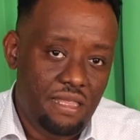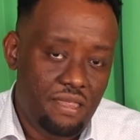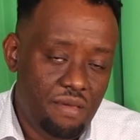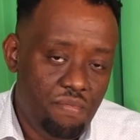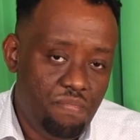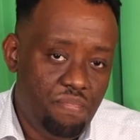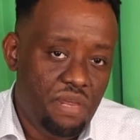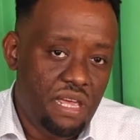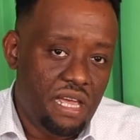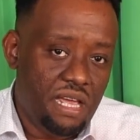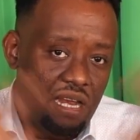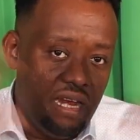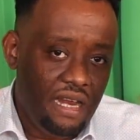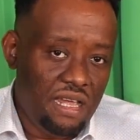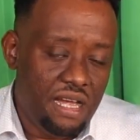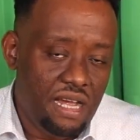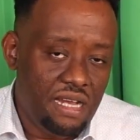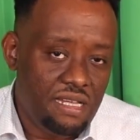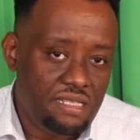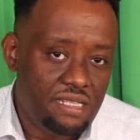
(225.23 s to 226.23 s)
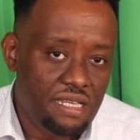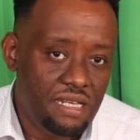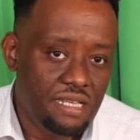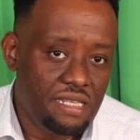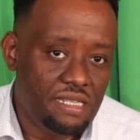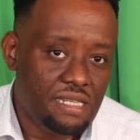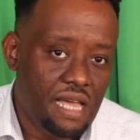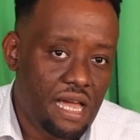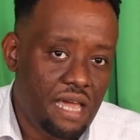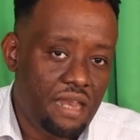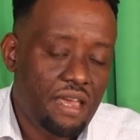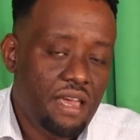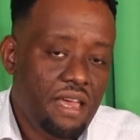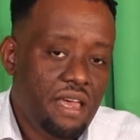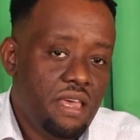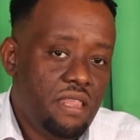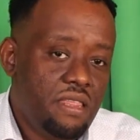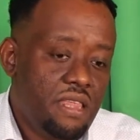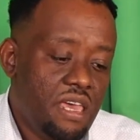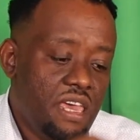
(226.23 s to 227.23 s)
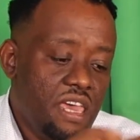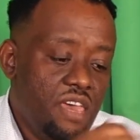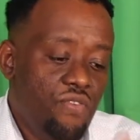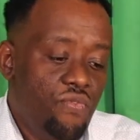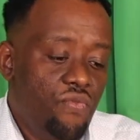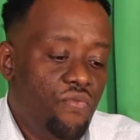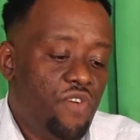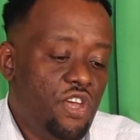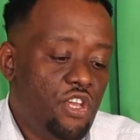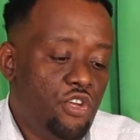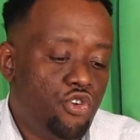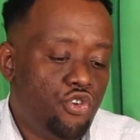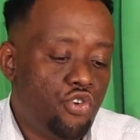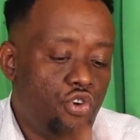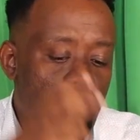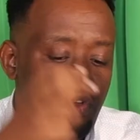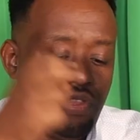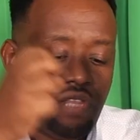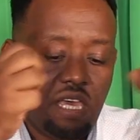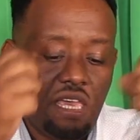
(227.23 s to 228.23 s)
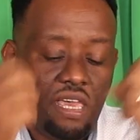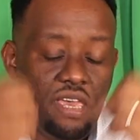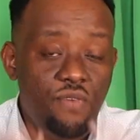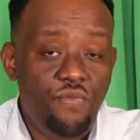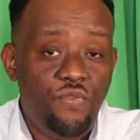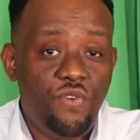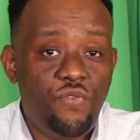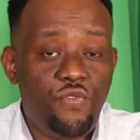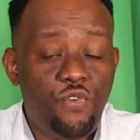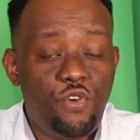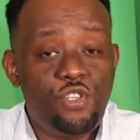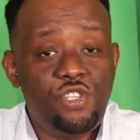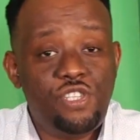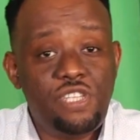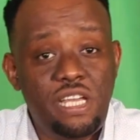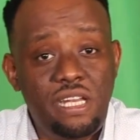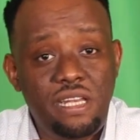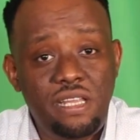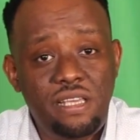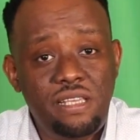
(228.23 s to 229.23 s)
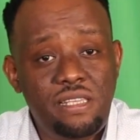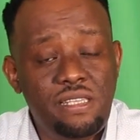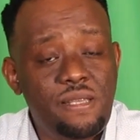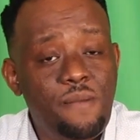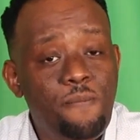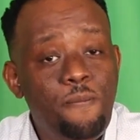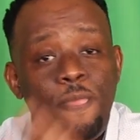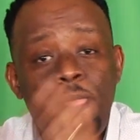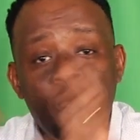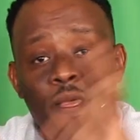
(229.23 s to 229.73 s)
The preclinical studies are the in vitro, the in vivo studies,